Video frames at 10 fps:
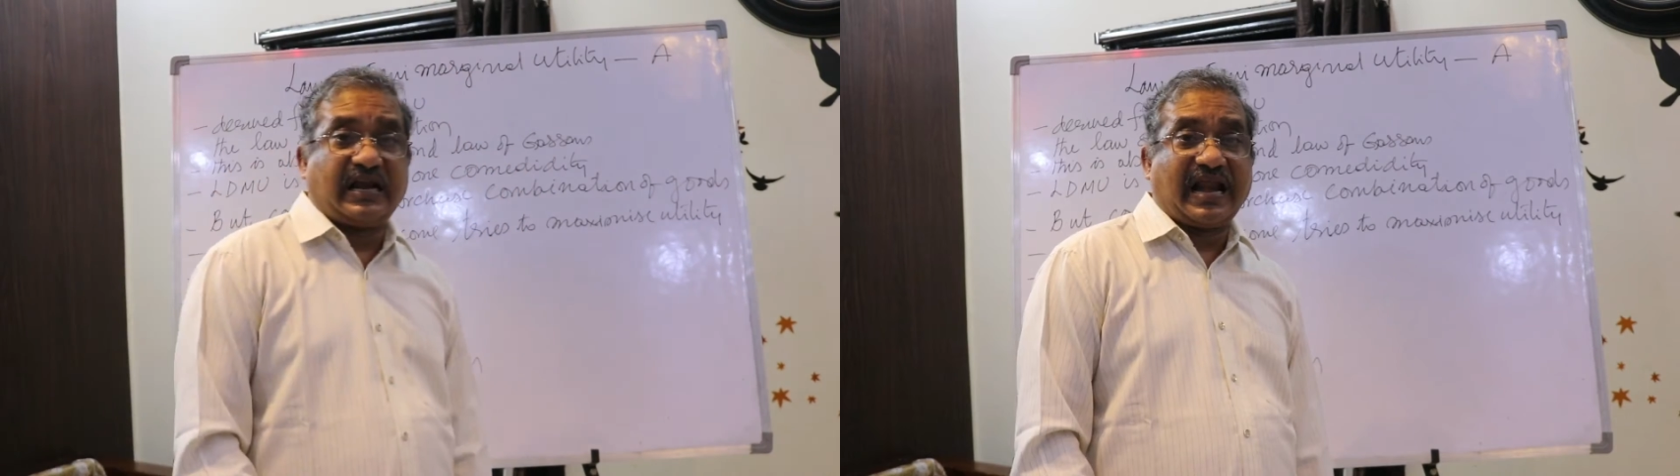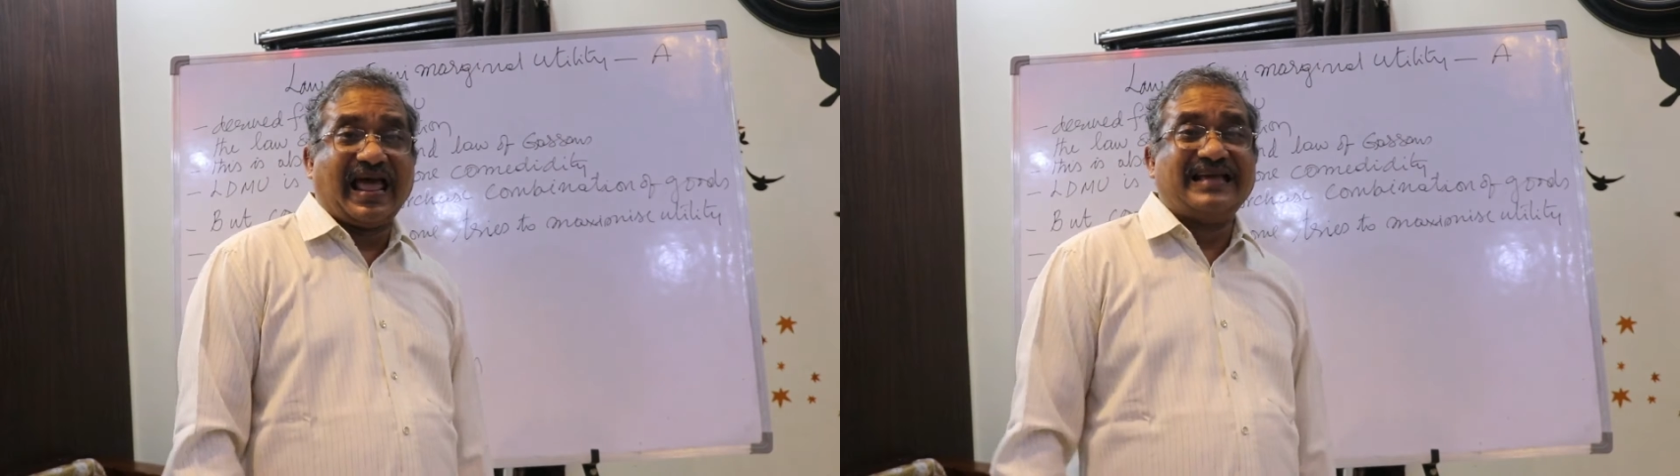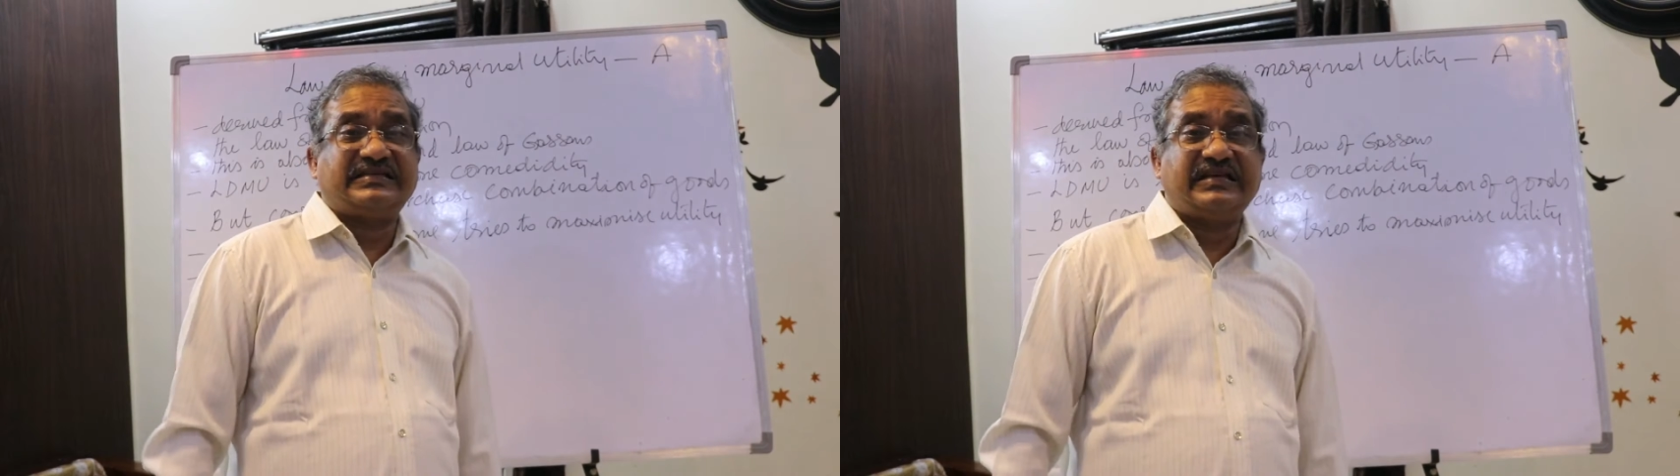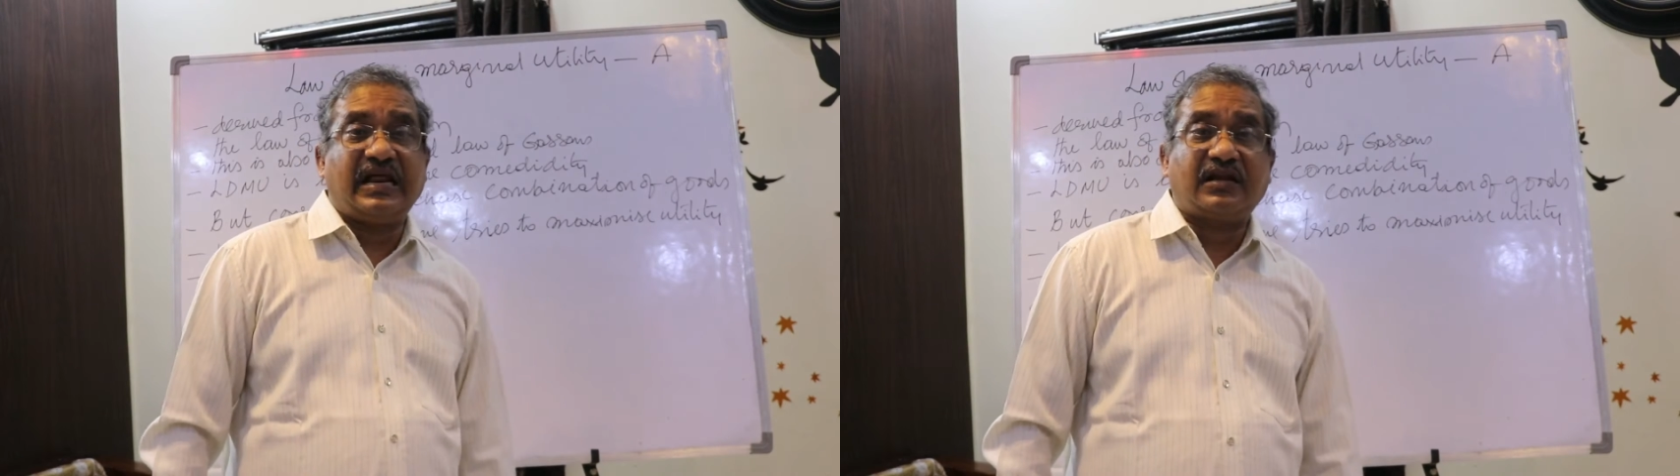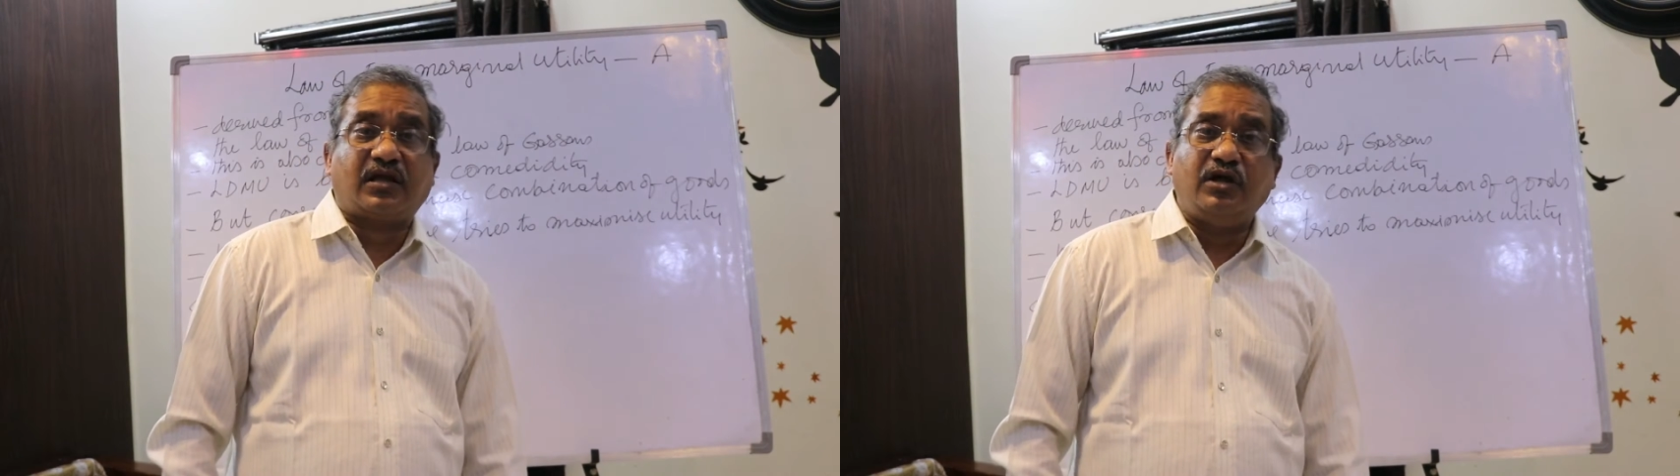
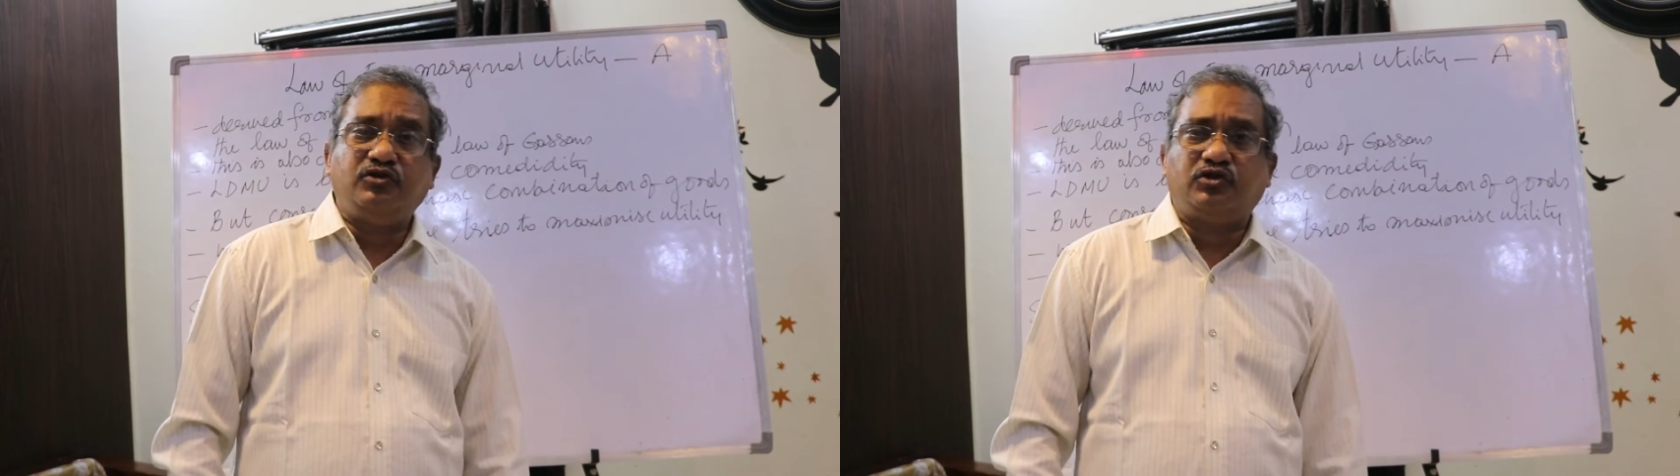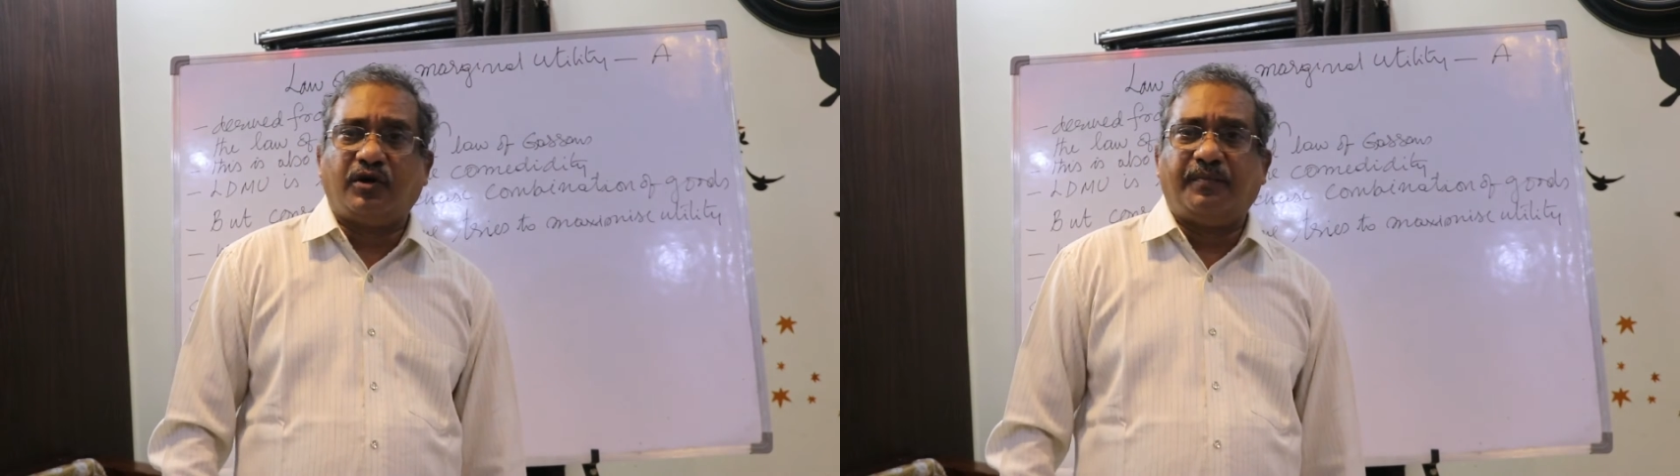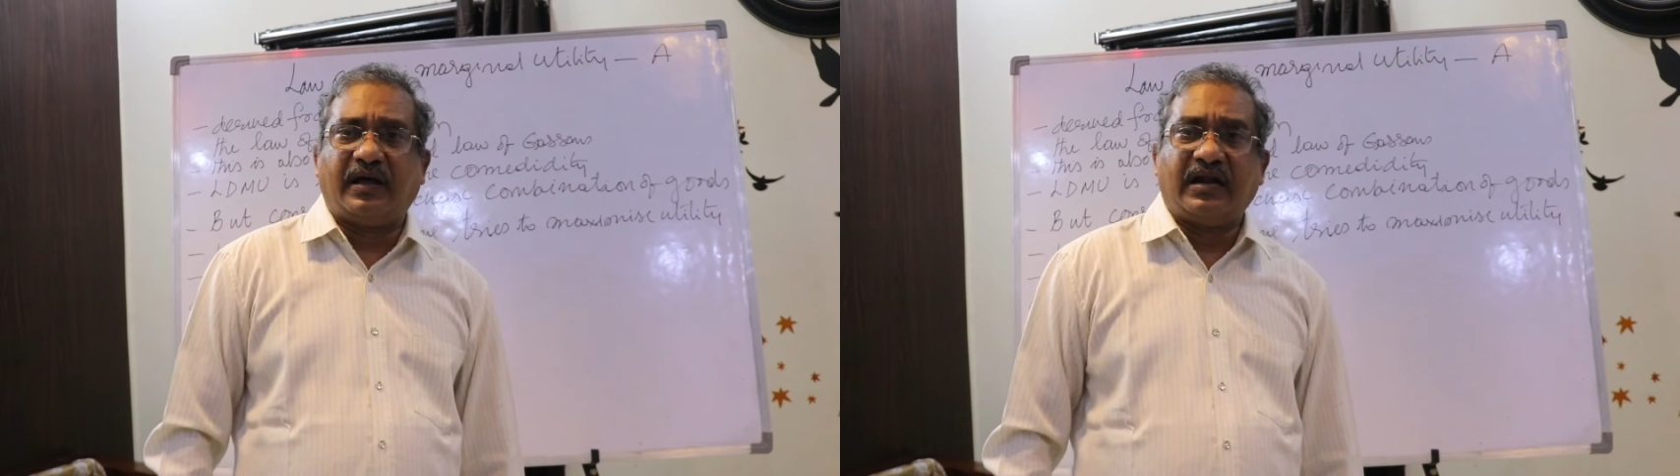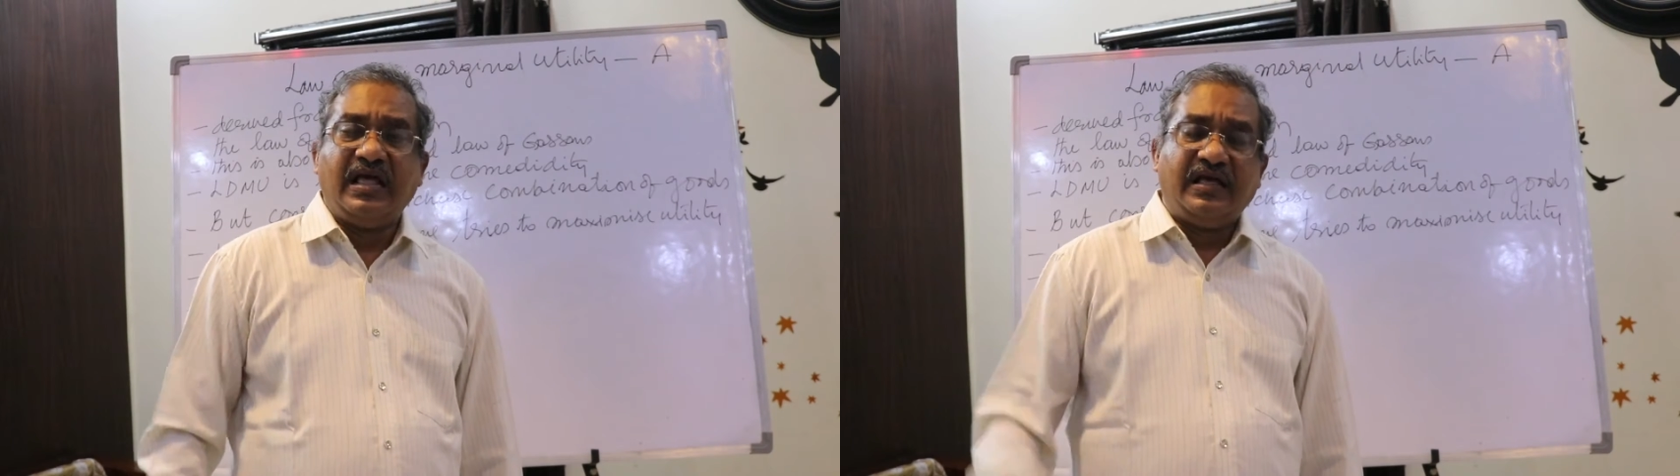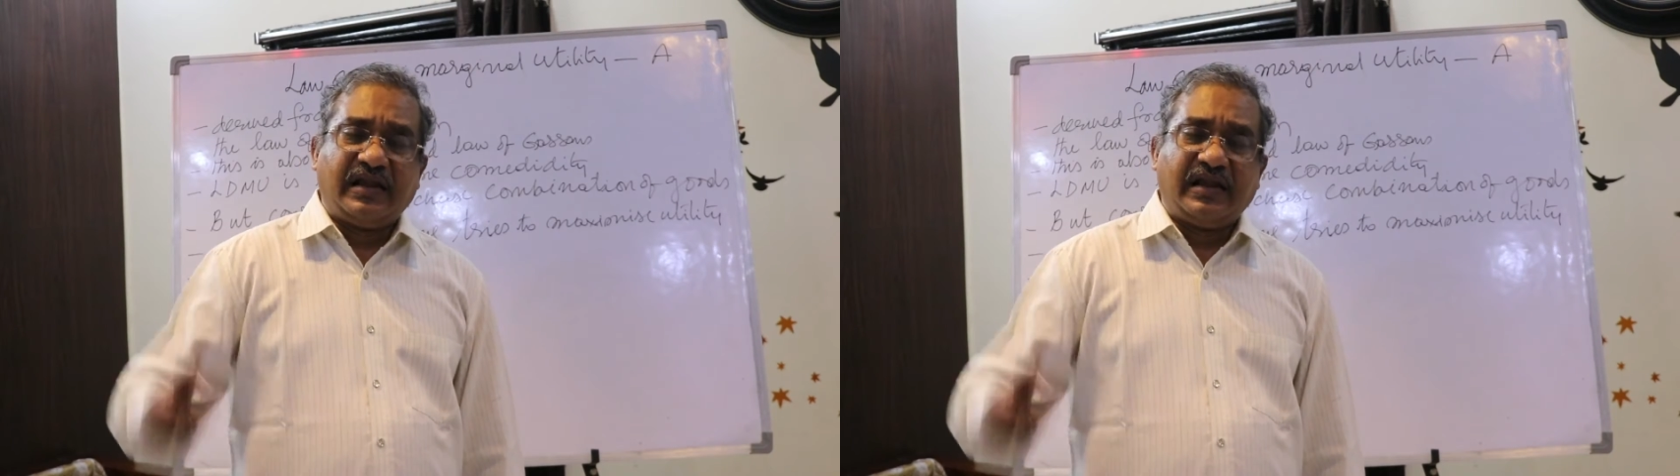rational consumer.